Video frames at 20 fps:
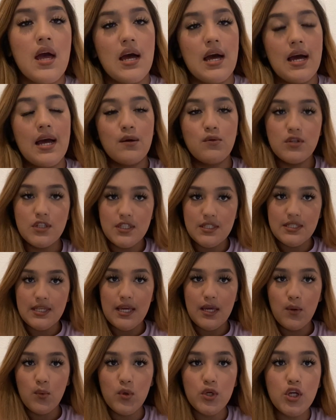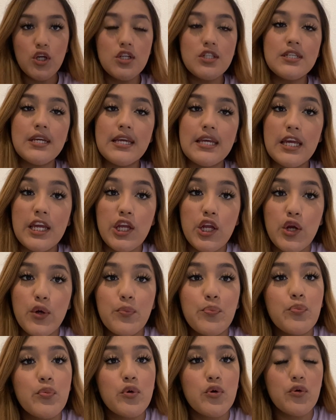I would say when you're taking your
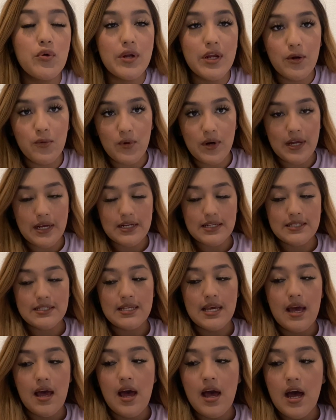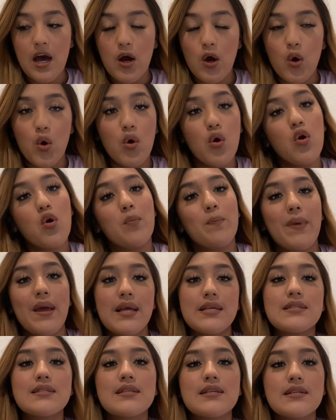prereqs or
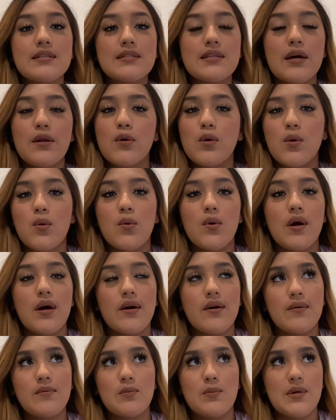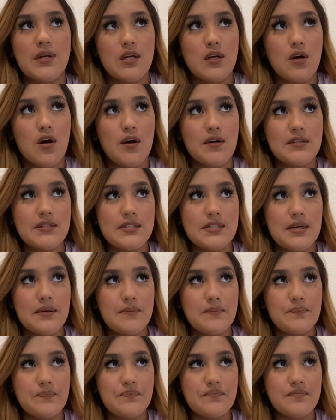basics, I don't know how everybody calls
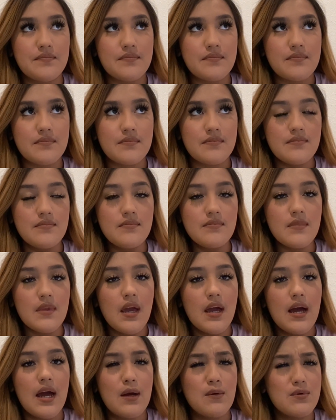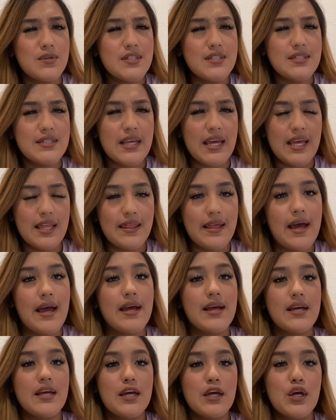them, I would say that
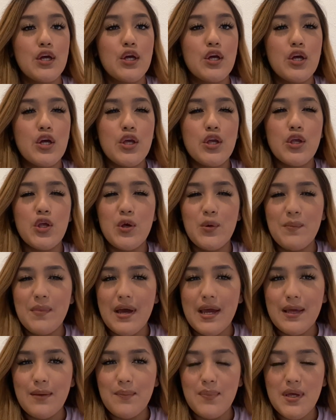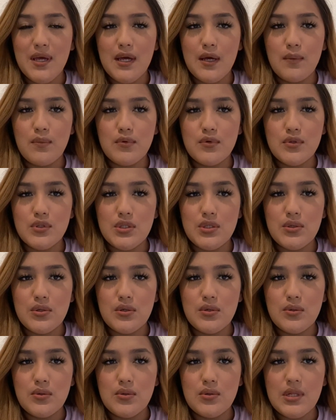you might be able
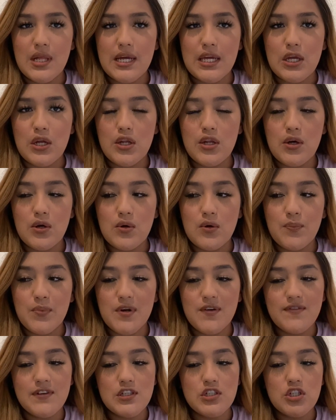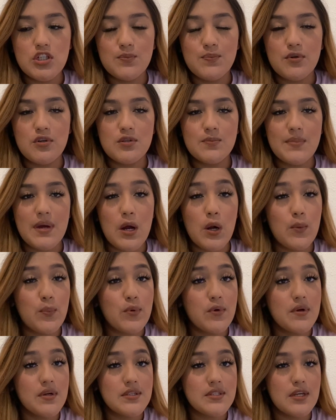to, like, you know, professors post
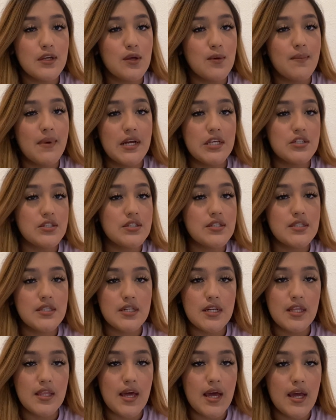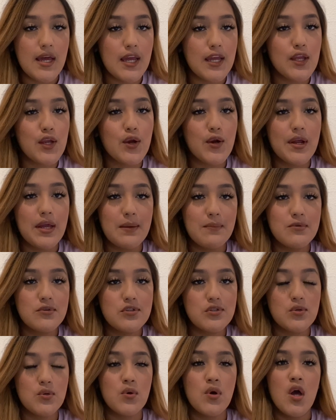PowerPoints and you might just study that and you're able
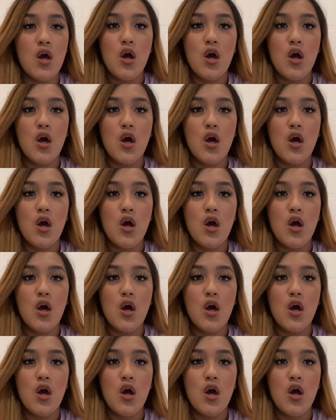to